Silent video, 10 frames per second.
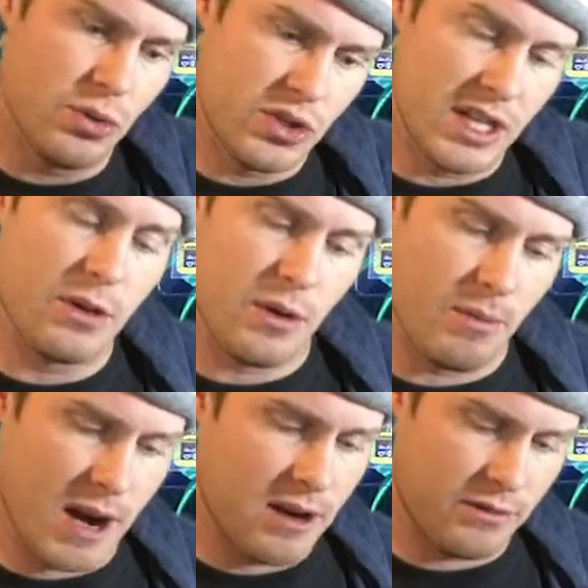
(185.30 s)

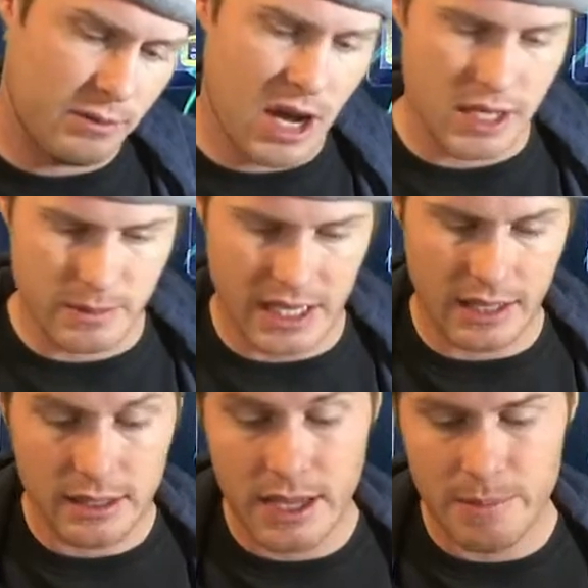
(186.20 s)
Secret Rare from Cosmic
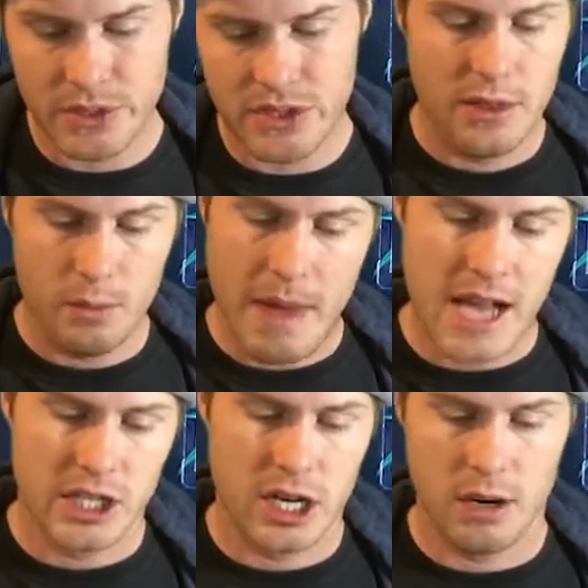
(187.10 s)
Eclipse, the
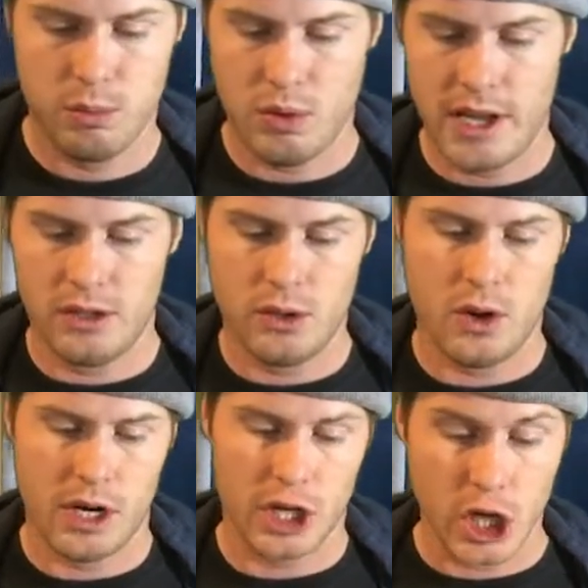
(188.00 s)
Magikarp Whale
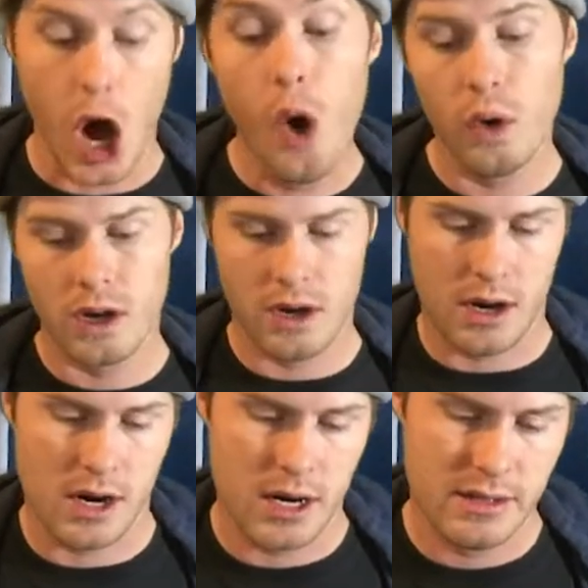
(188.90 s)
Lord GOAT
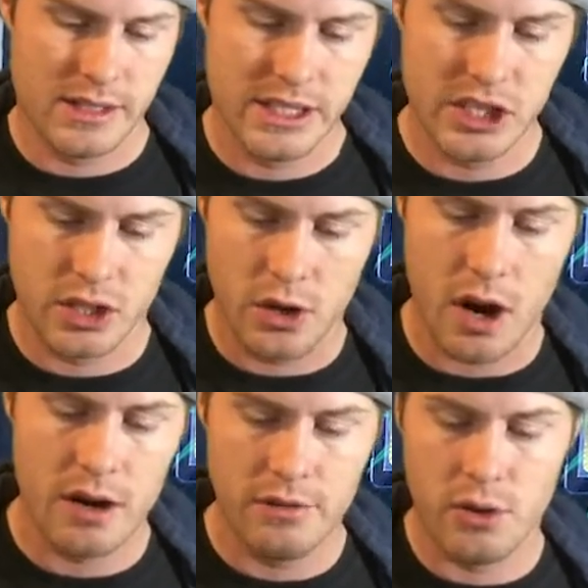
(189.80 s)
card, the
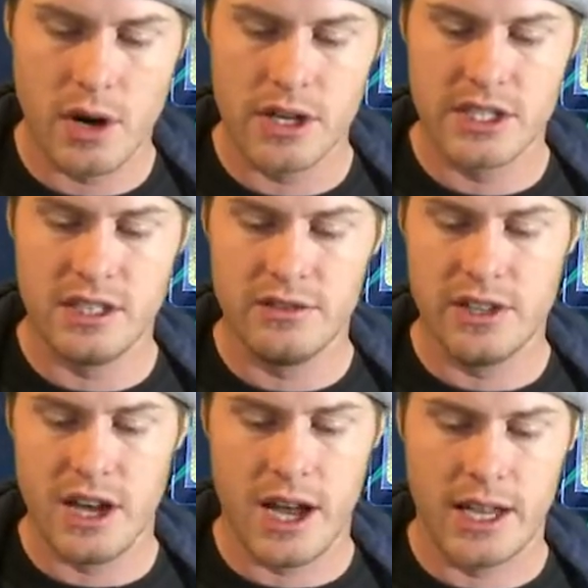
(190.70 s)
Gardevoir
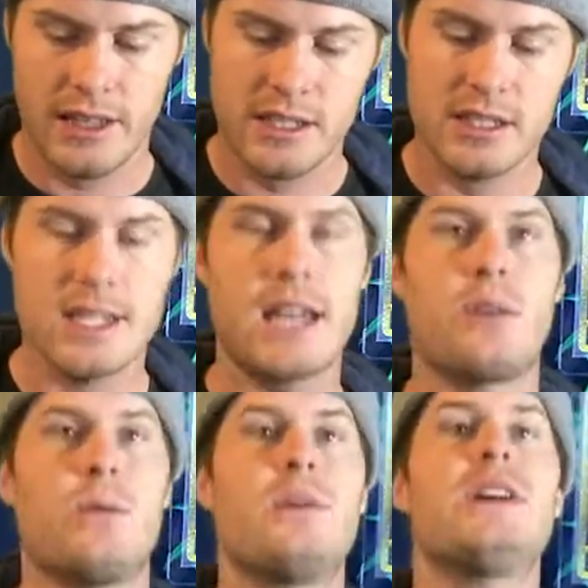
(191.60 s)
Sylveon. This is like
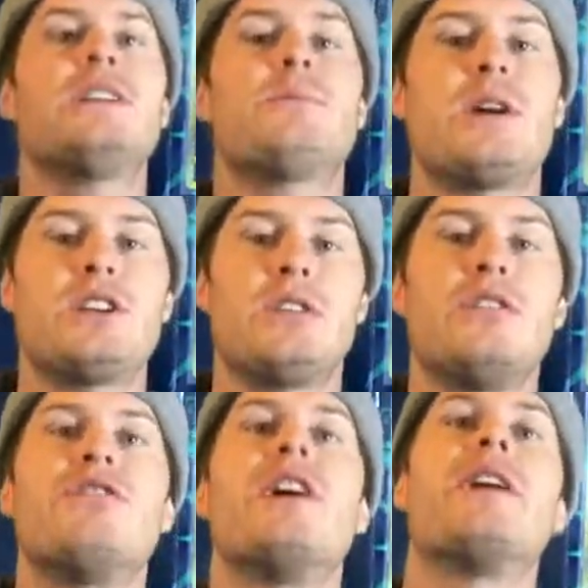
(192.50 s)
a really
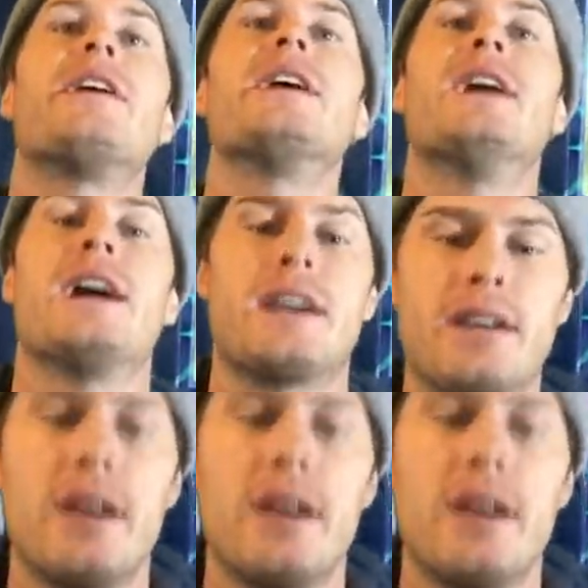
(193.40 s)
special fairy, like,